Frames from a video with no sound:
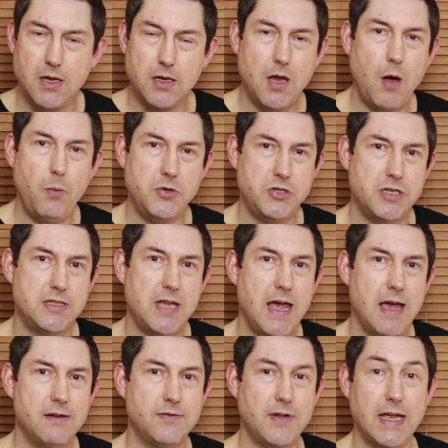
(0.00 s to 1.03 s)
Can't we just
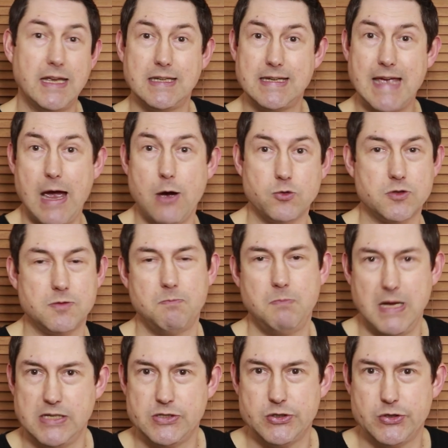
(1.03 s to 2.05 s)
have a Gauss
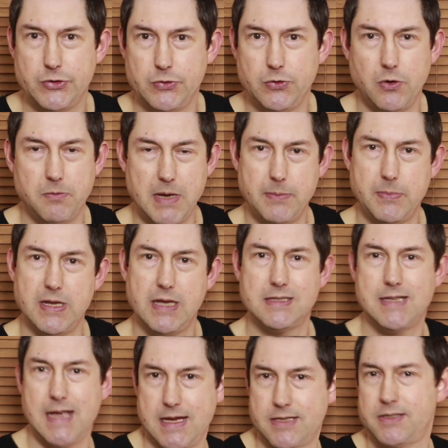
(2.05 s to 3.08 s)
pistol or maybe a
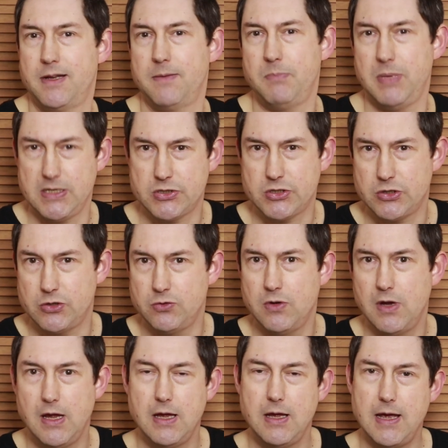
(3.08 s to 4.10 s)
Tesla
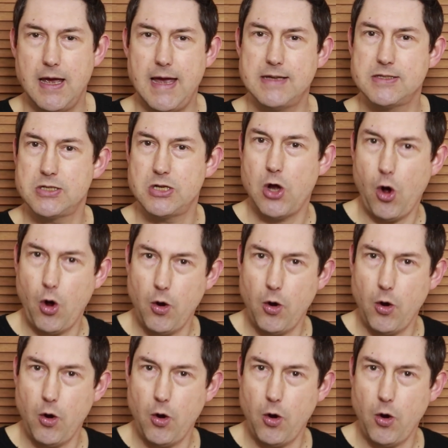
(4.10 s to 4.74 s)
pistol as an